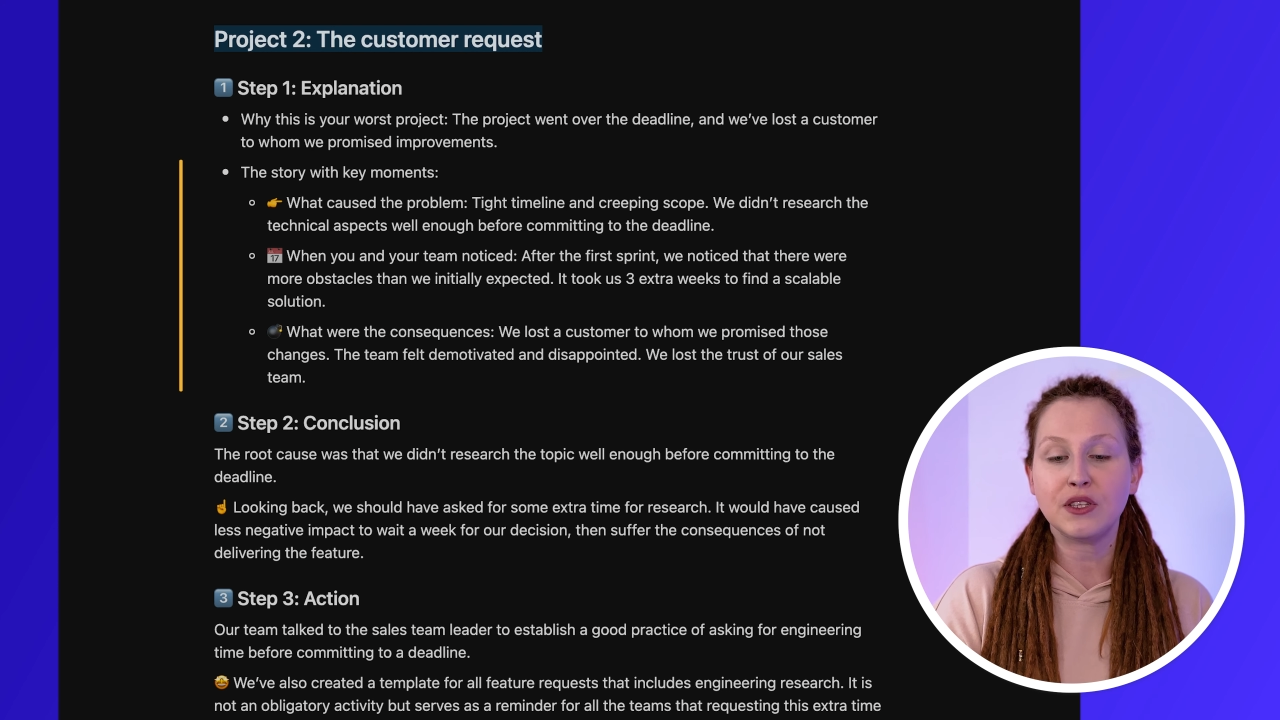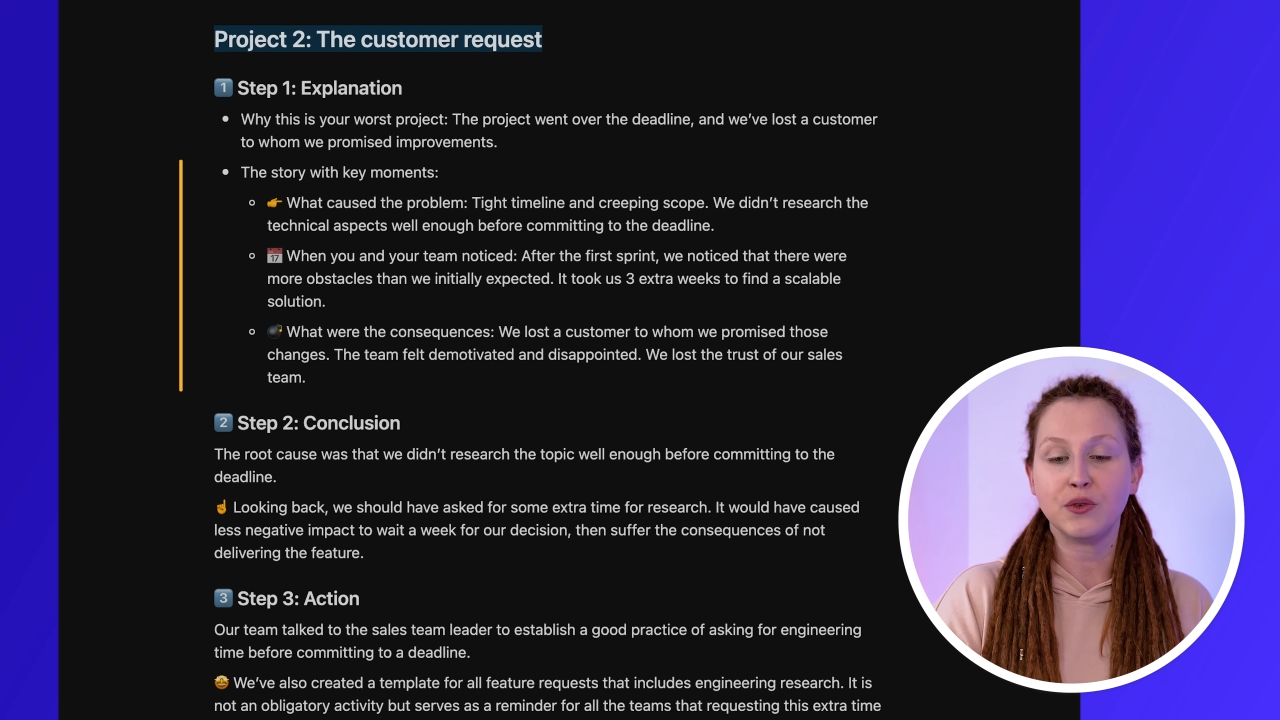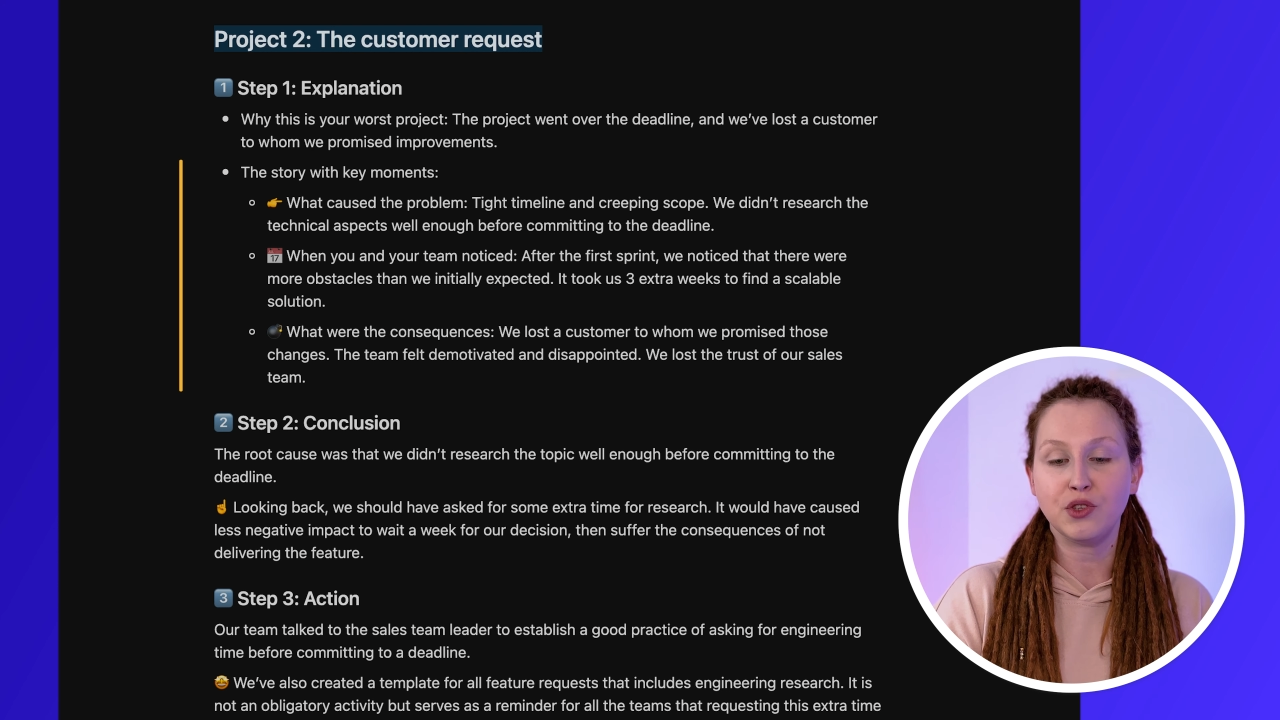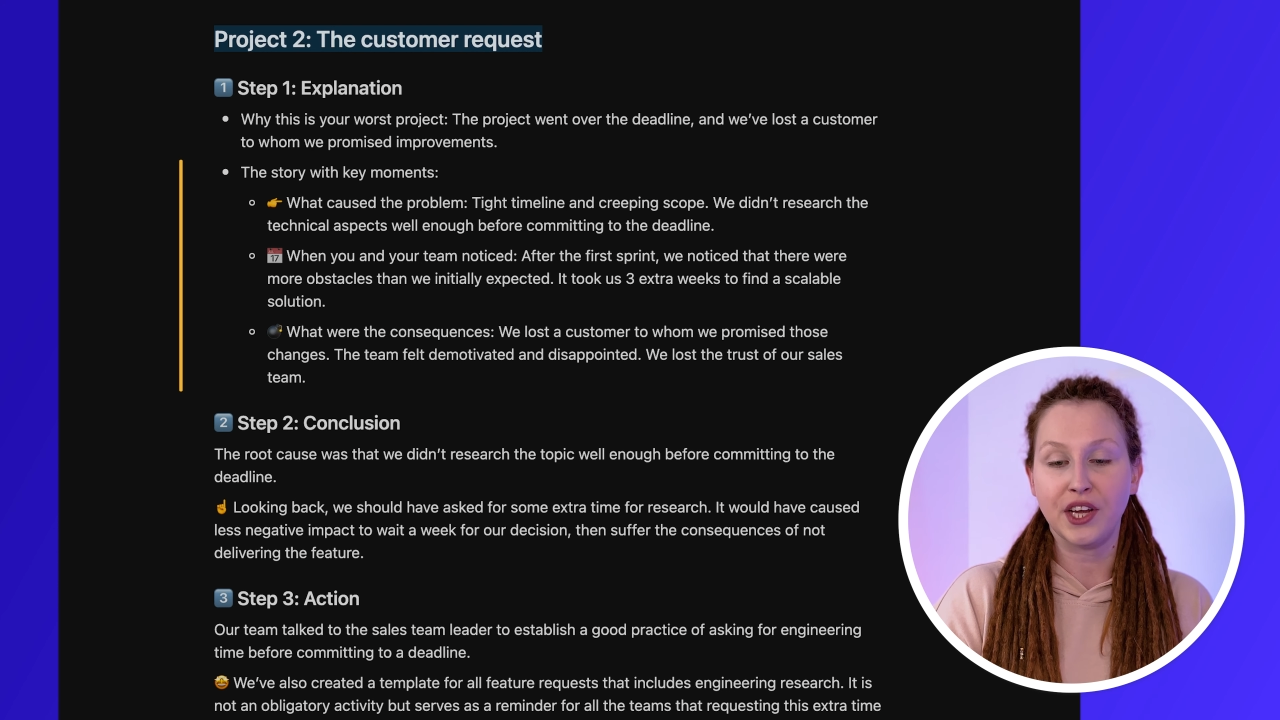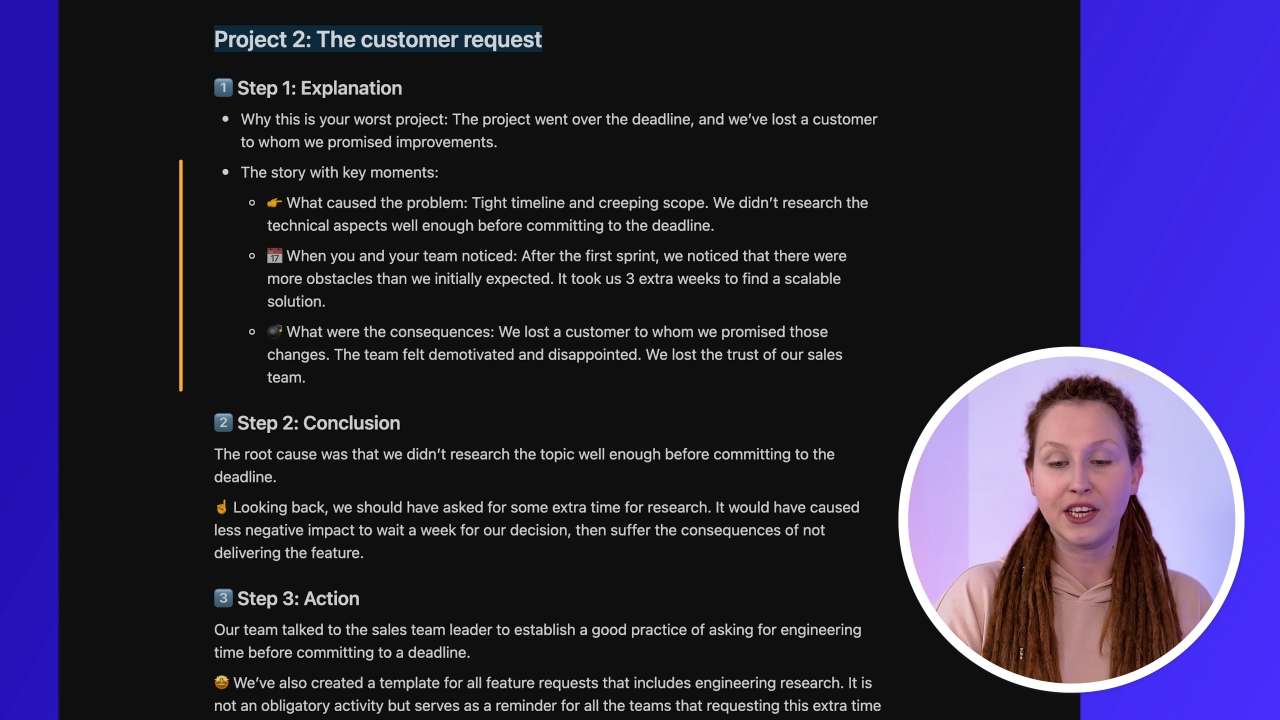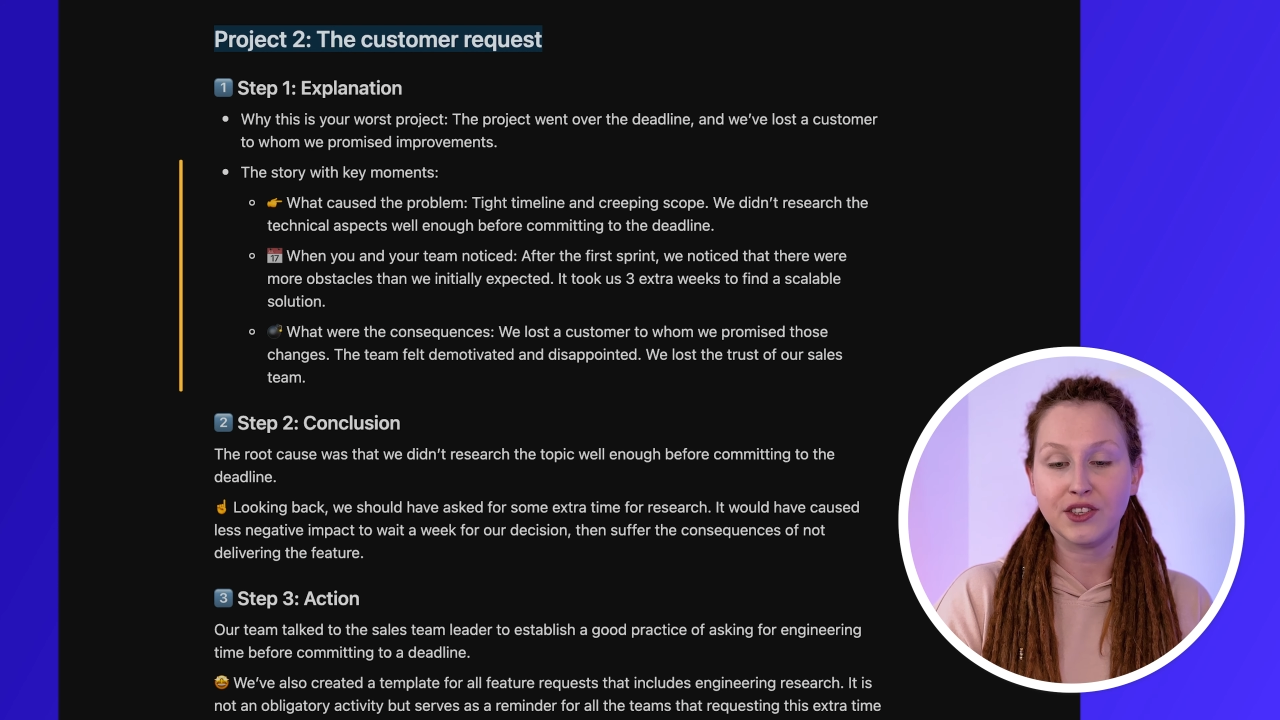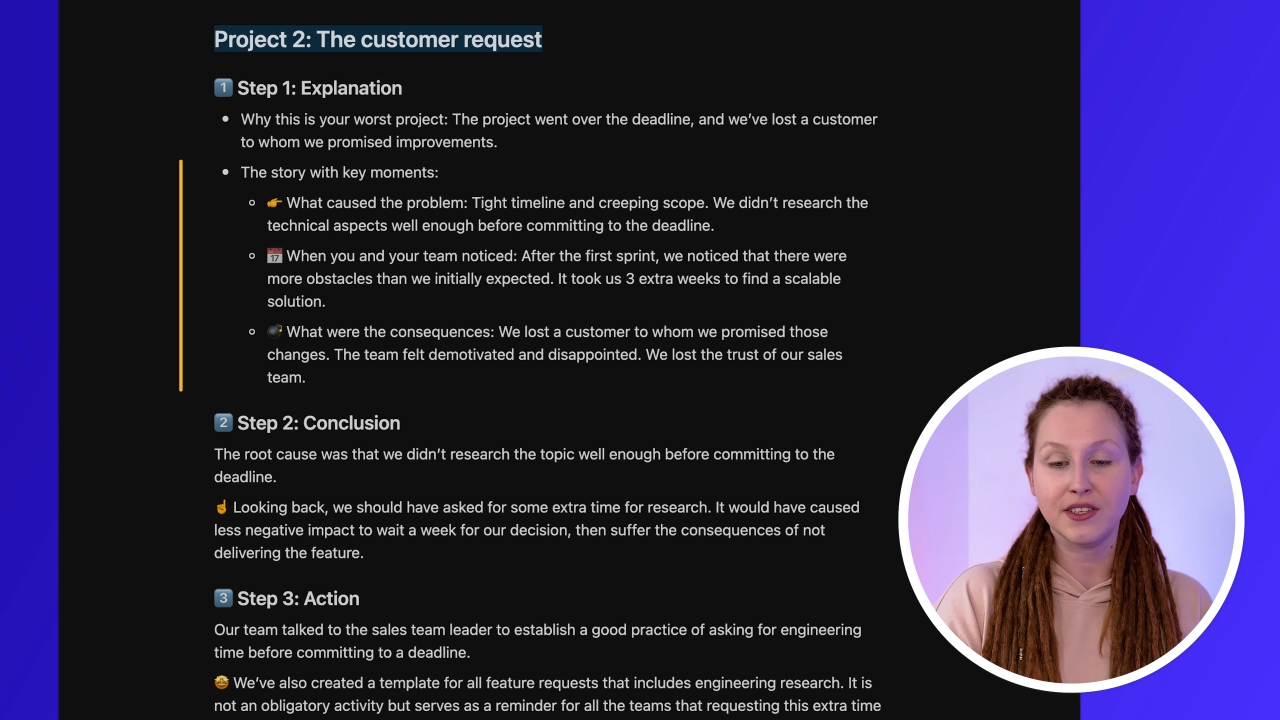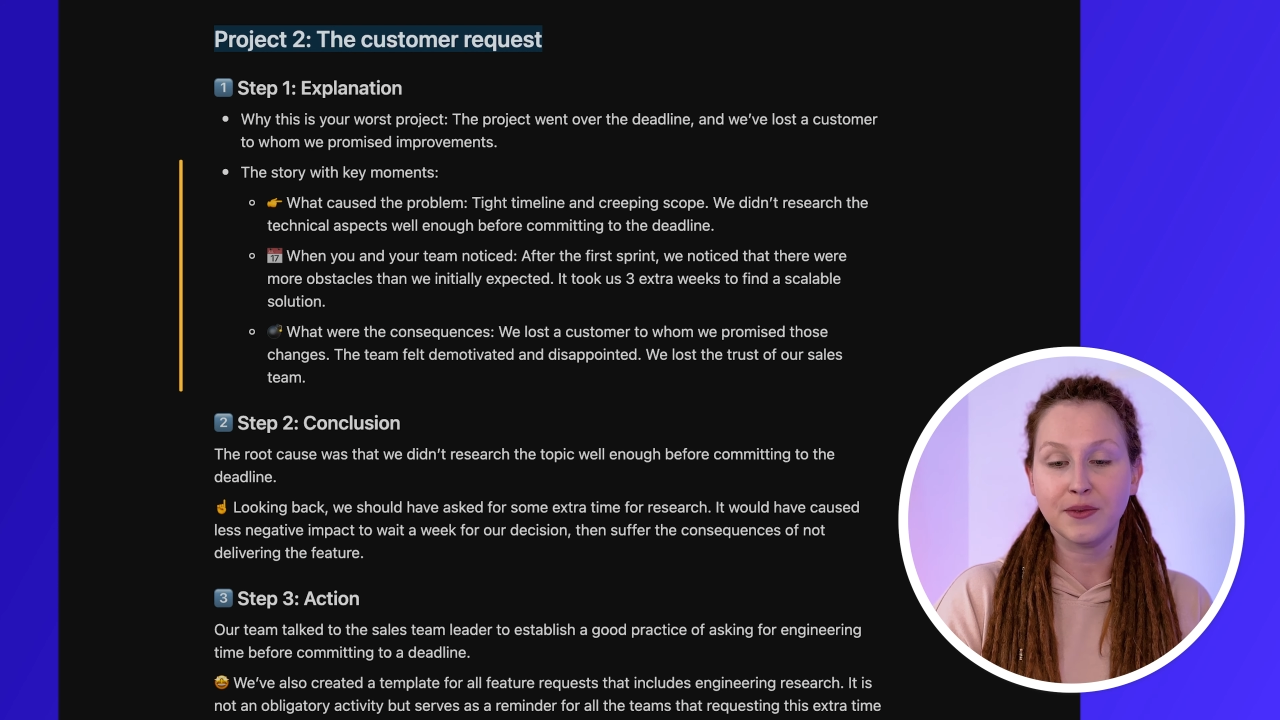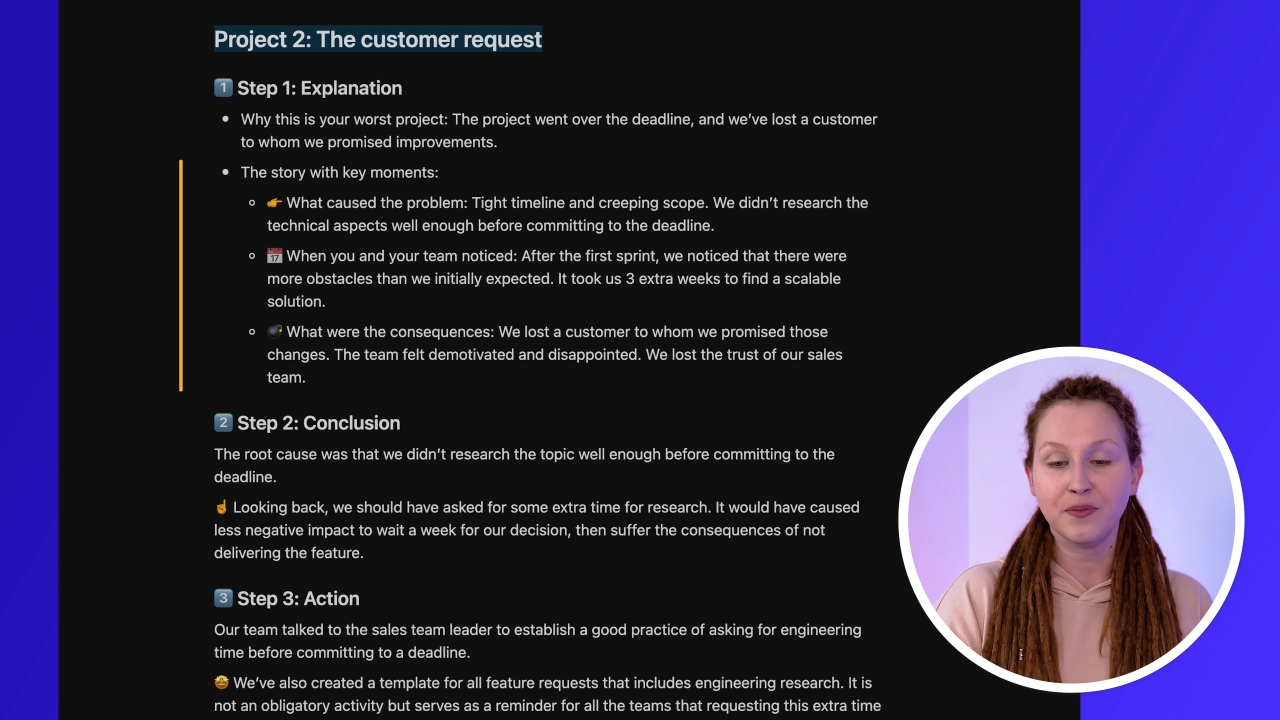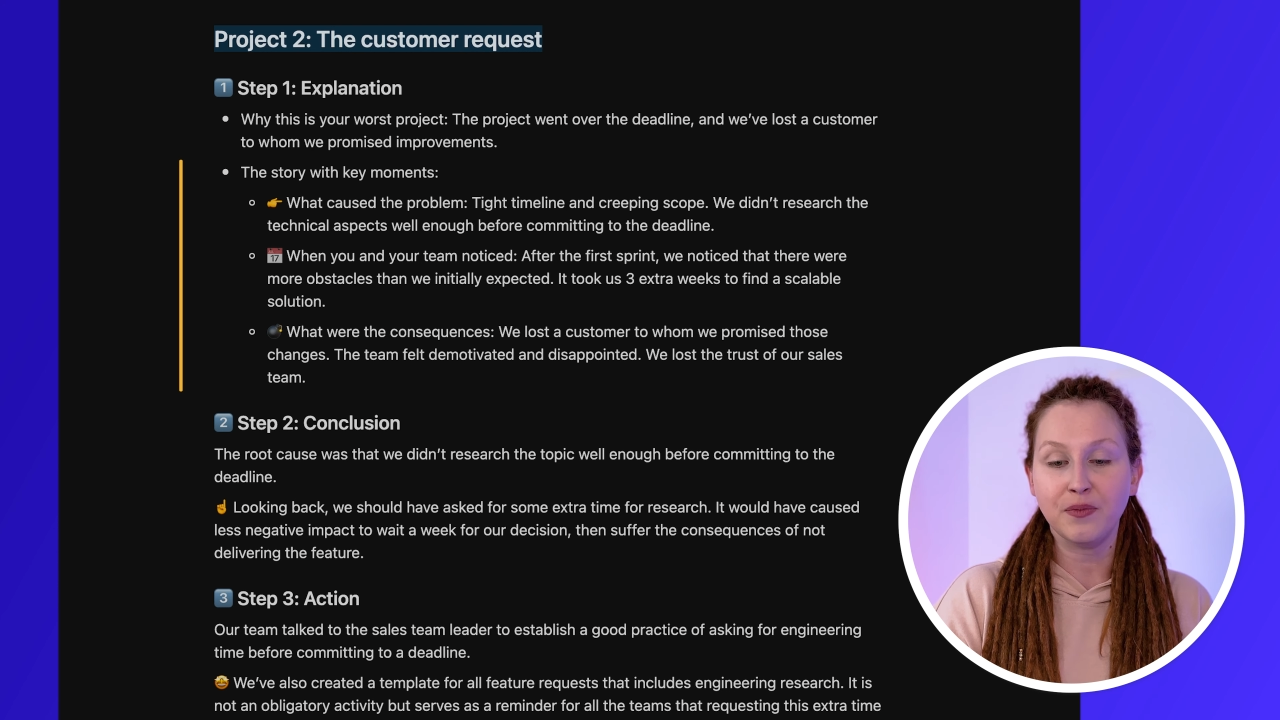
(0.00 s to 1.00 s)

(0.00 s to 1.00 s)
those changes.